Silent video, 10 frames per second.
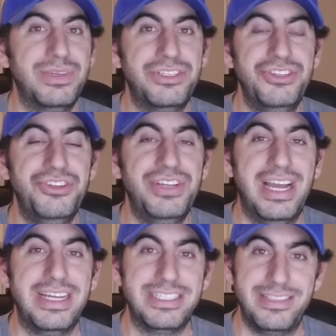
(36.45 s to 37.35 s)
Wishing you
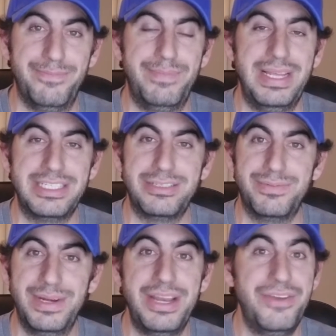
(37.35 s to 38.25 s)
guys the
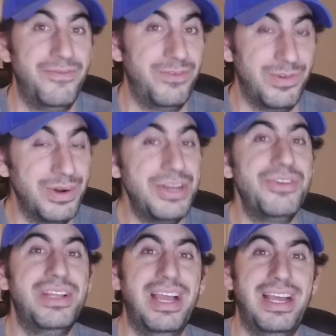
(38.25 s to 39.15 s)
best, praying for
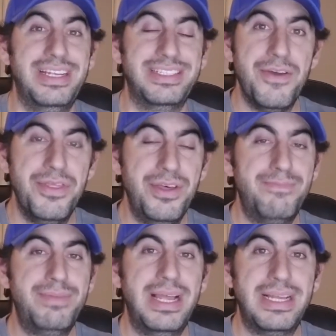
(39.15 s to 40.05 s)
you guys the
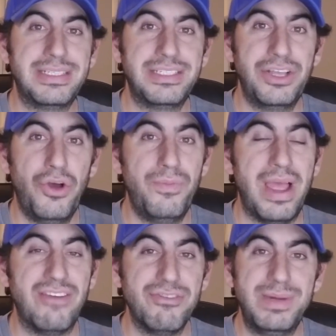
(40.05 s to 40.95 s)
best. Hope
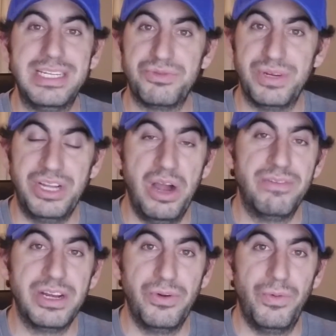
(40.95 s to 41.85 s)
everybody's recovering
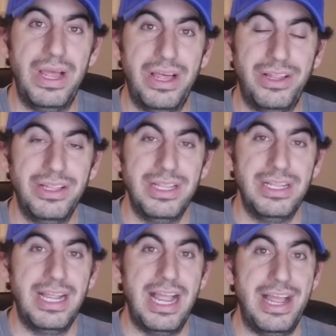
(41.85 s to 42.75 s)
recovering well,
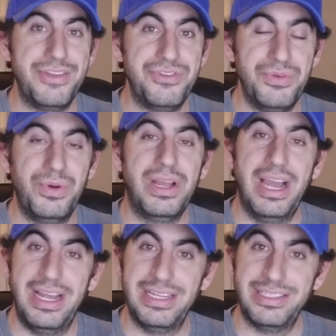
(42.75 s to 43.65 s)
and you
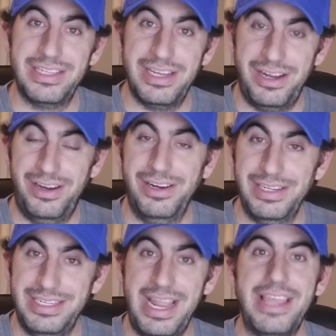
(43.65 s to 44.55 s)
guys are
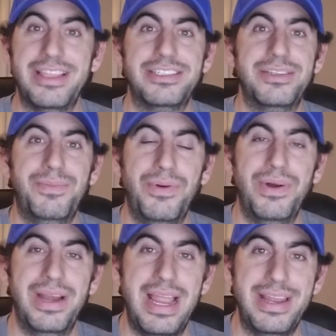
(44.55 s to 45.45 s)
getting the
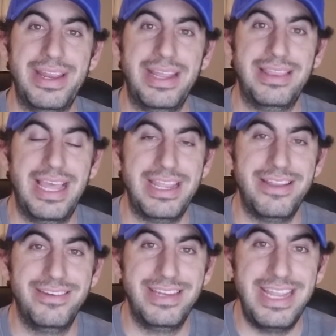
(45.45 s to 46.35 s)
support and aid that
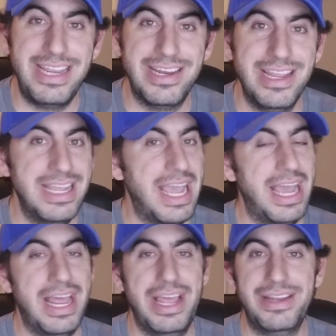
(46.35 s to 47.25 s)
you need,
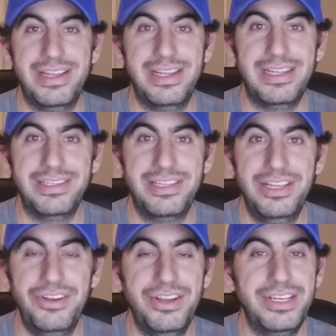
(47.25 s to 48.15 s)
and uh,
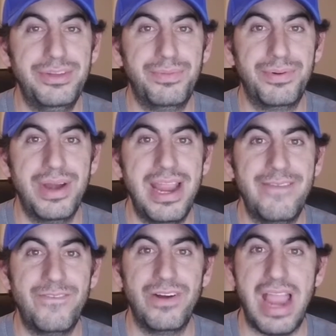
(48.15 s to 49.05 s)
continuing to
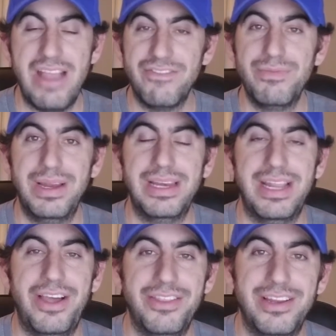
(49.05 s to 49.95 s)
pray for
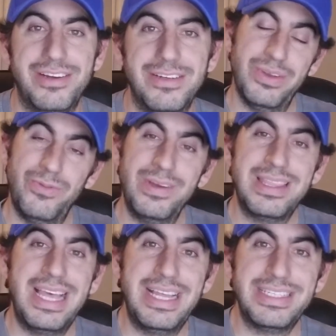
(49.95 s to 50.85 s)
everybody out there.
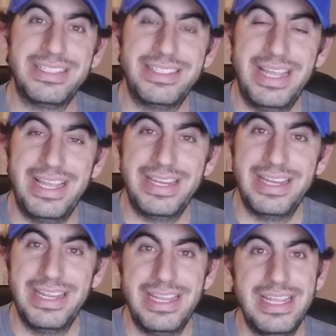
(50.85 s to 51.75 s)
With that
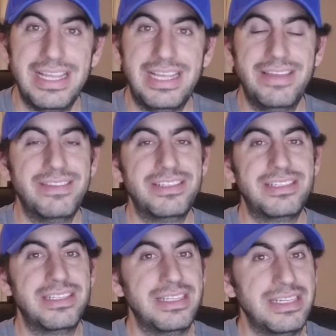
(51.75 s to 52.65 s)
said, give
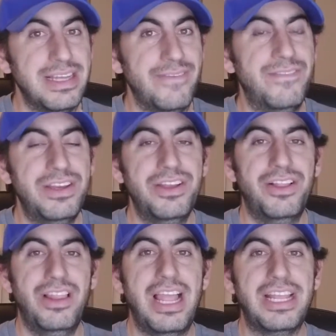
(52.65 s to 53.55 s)
this
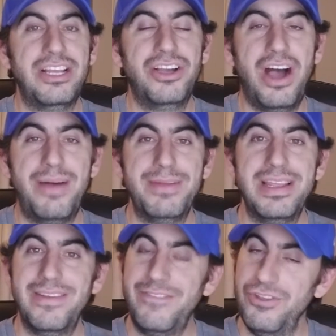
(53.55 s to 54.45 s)
video a like,
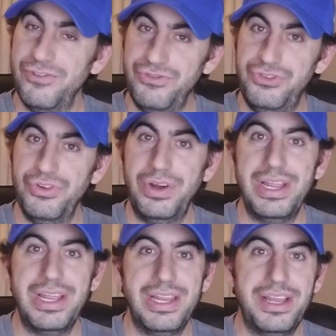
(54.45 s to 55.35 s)
comment if you enjoy
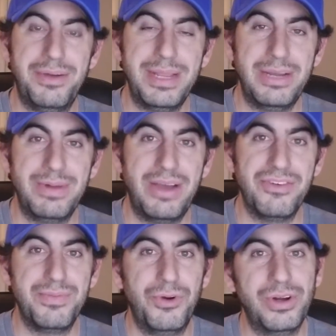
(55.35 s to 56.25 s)
it. I'll be coming out
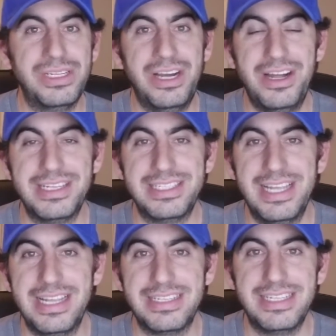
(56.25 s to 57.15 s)
with more
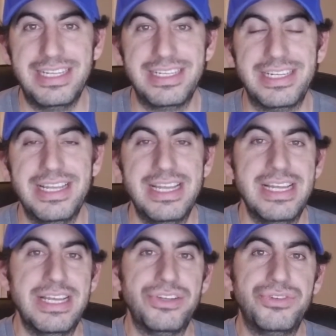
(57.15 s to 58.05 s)
content again
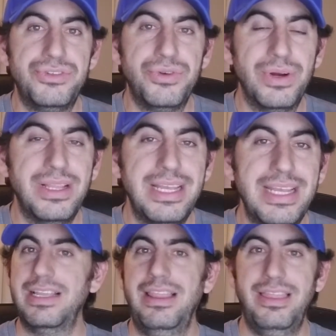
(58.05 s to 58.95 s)

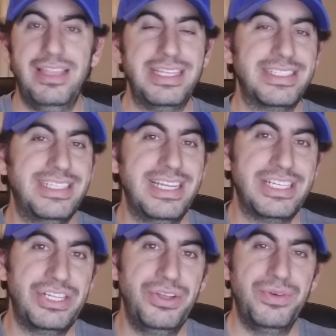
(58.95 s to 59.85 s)
shortly. Let's
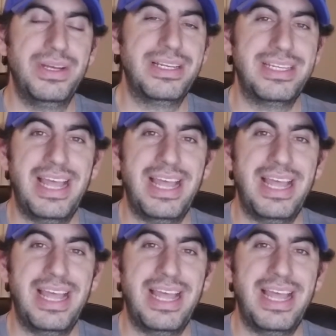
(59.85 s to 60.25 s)
get to it.